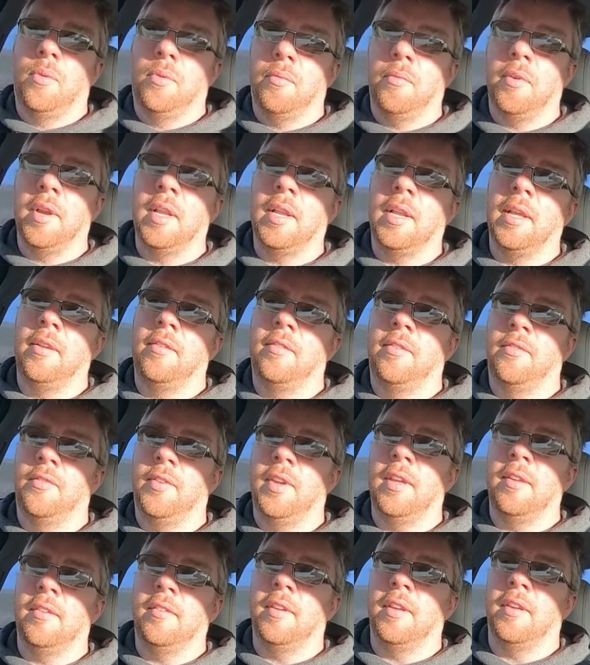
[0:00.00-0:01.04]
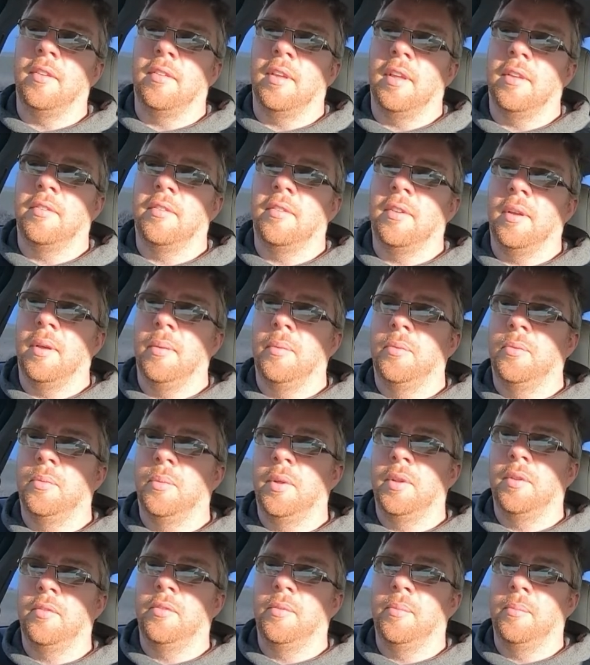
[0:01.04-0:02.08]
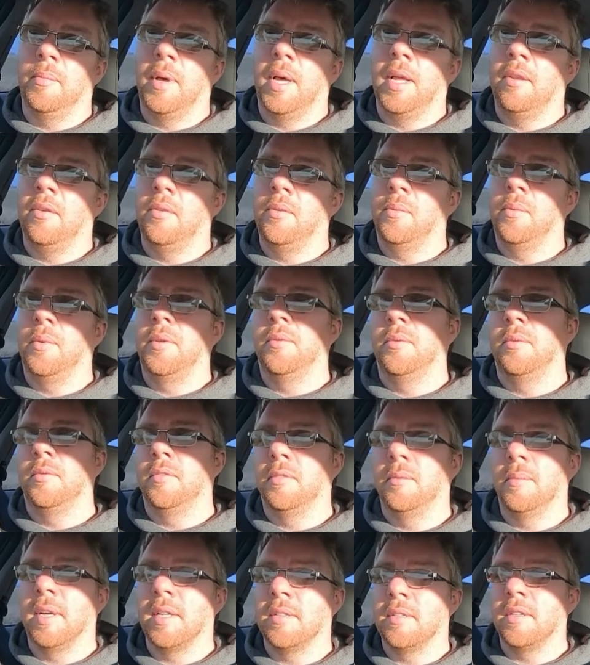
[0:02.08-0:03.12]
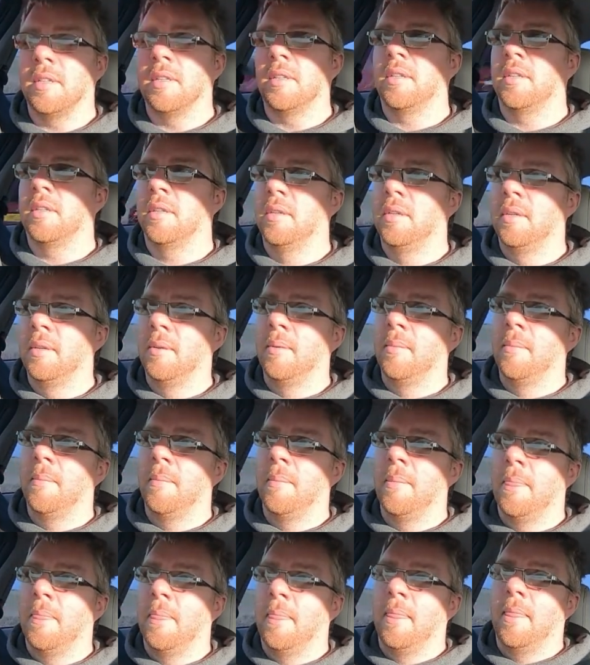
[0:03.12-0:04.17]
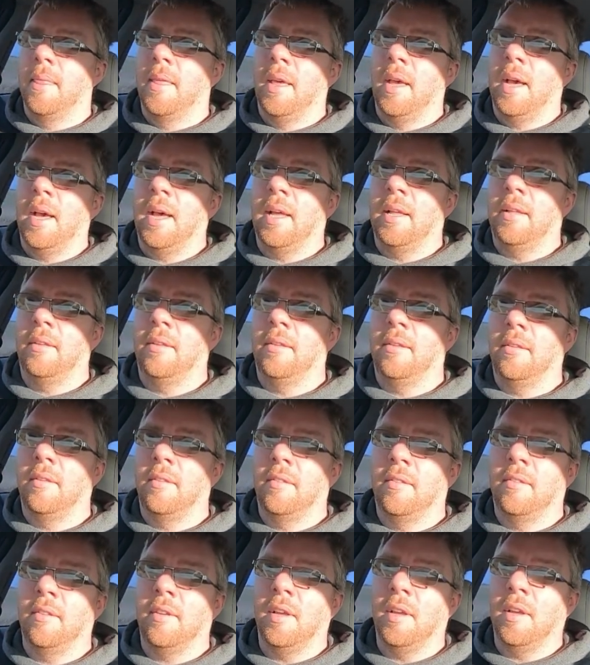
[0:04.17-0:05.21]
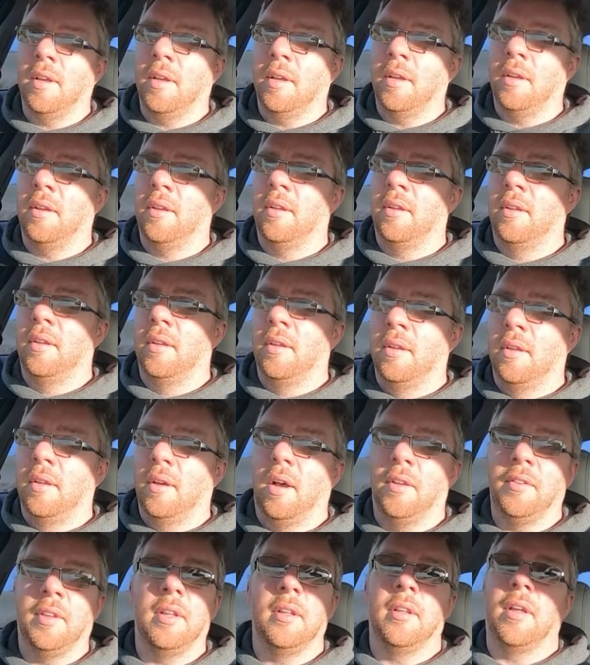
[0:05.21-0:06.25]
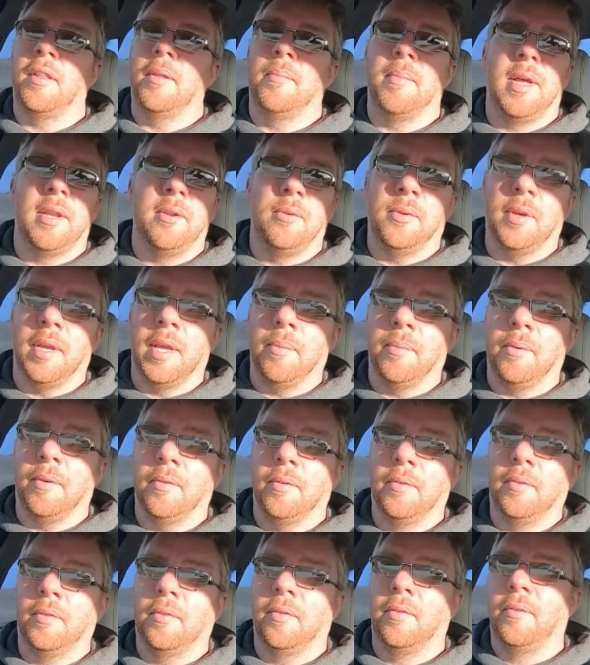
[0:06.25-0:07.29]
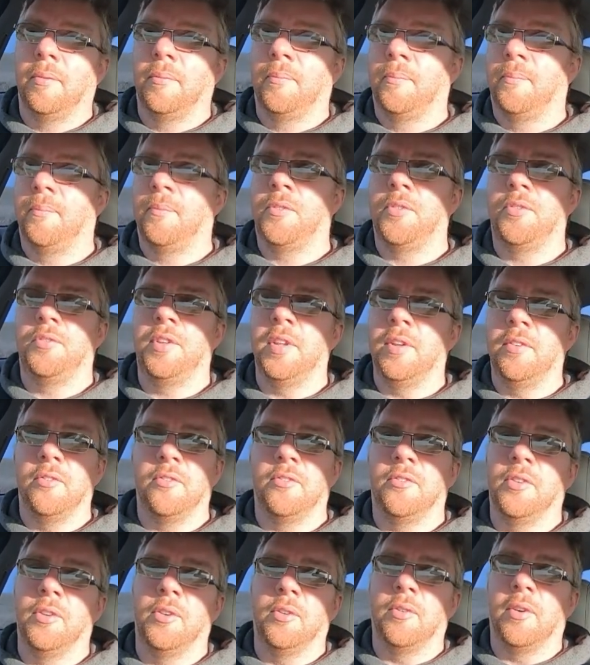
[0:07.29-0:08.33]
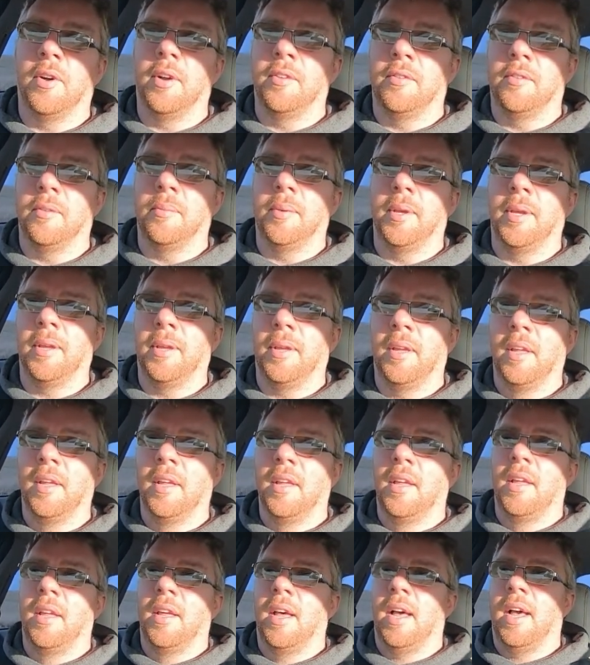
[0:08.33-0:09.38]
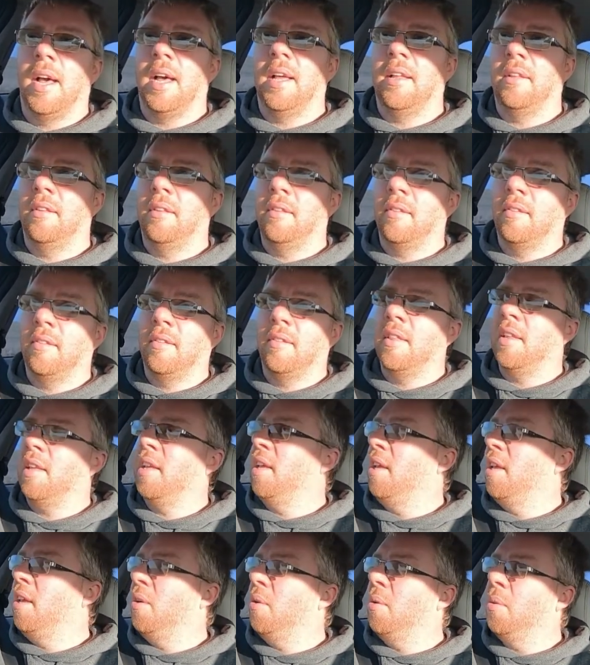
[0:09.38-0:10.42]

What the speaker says: 3-litre V6 S-types, one of them manual, one automatic. And I didn't like the manual gearbox, it just didn't feel right to me. And the